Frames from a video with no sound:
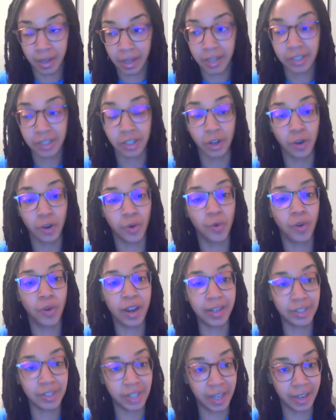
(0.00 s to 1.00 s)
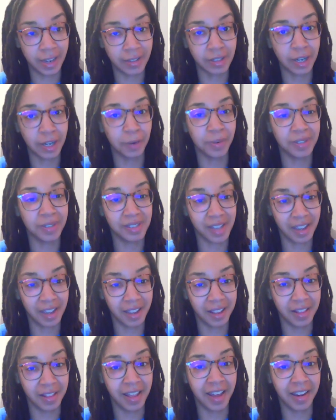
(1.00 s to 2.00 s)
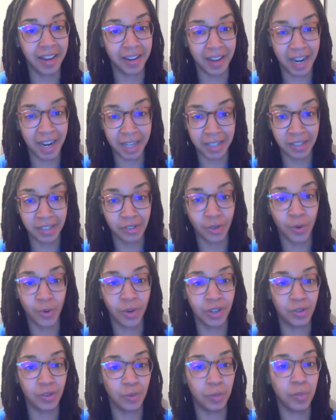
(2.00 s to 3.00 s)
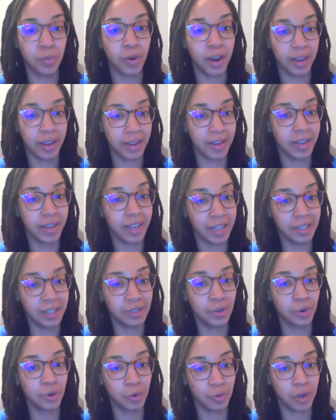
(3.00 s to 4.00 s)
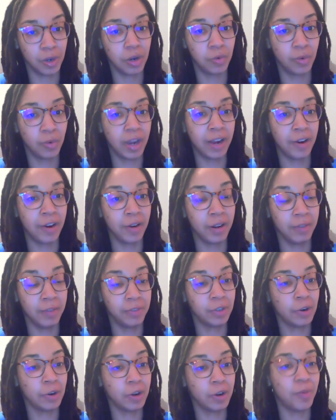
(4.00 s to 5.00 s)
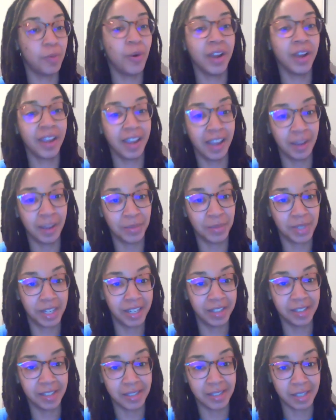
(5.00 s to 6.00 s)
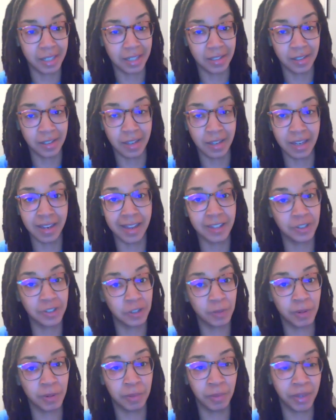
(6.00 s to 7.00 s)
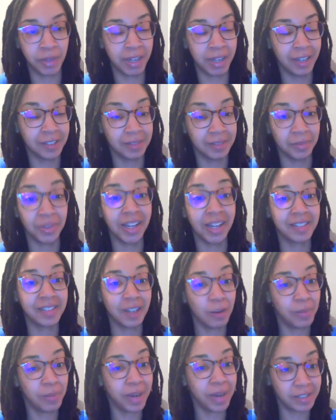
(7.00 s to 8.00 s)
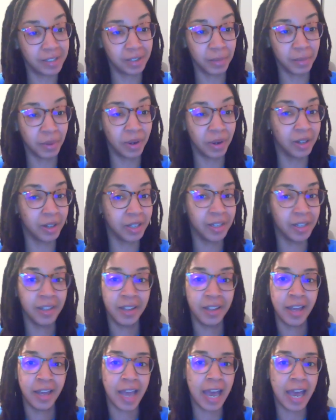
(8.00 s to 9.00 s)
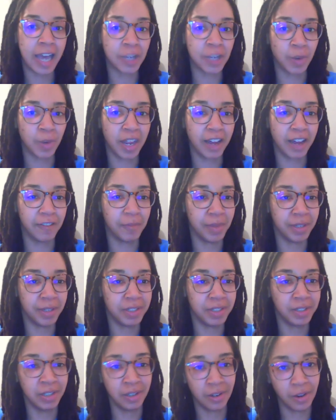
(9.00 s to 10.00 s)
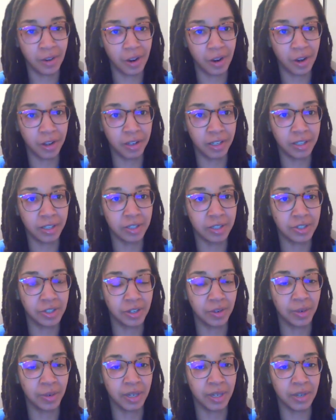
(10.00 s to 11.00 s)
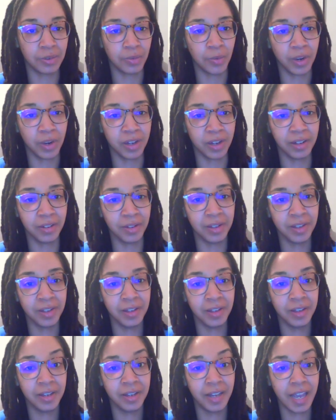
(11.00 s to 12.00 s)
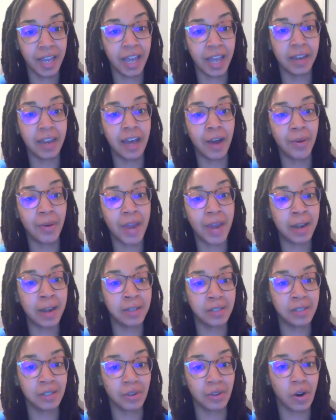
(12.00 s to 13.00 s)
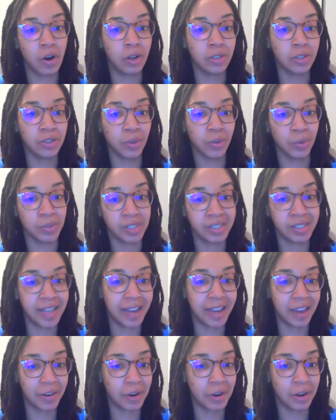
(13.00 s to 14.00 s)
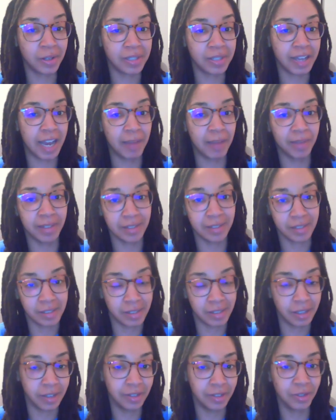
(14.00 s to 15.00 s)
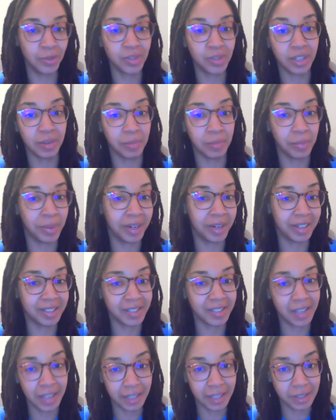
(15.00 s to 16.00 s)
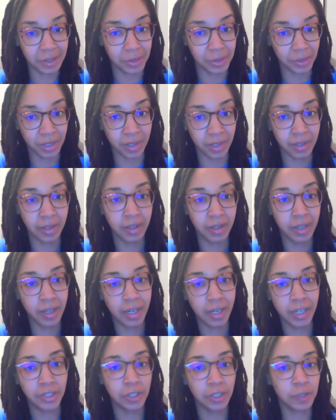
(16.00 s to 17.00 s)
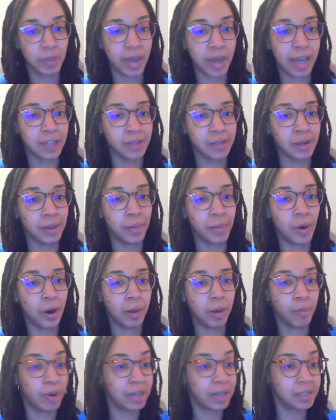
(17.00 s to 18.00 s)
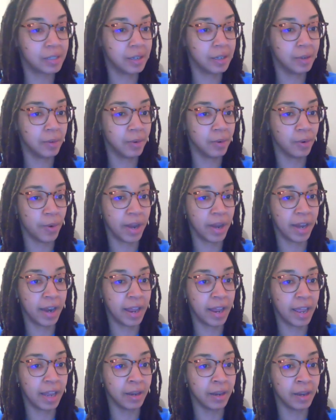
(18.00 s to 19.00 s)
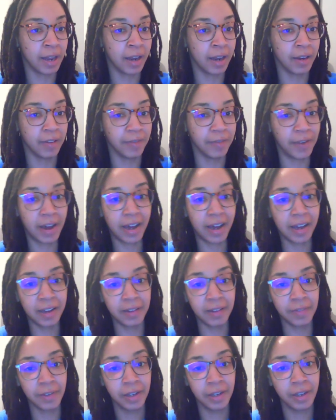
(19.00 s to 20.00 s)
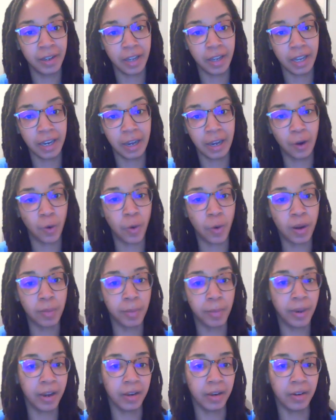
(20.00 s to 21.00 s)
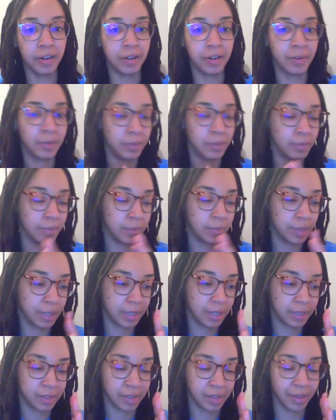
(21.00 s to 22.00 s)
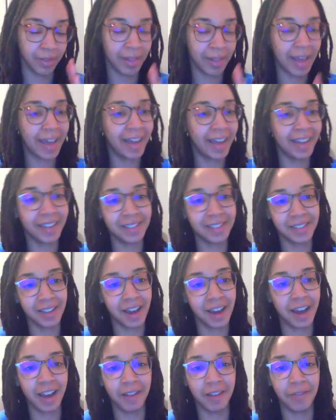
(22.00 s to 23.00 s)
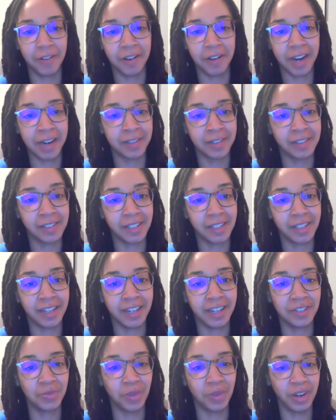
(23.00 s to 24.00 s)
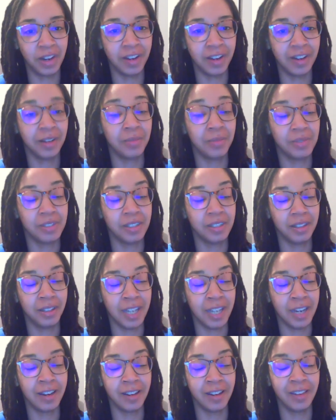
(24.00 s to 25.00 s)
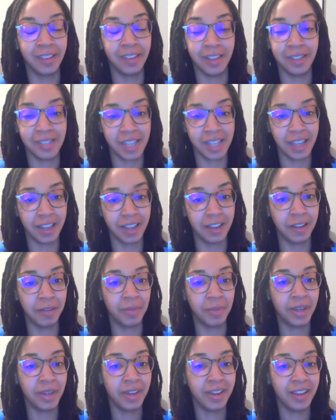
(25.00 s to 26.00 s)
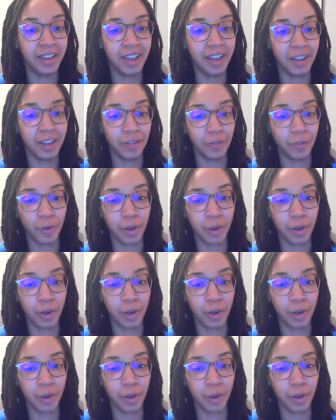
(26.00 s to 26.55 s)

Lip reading: it's a great chance, I would say, that Giannis is going to break his career record of 30-point games in the season. He has just been playing some lights-out basketball, as we have mentioned on this show as well. And now Giannis is also second all-time in steals in Bucks history. He just passed Paul Pressey, who had 895, and now Quinn Buckner is the last guy for Giannis to catch when it comes to leading the team in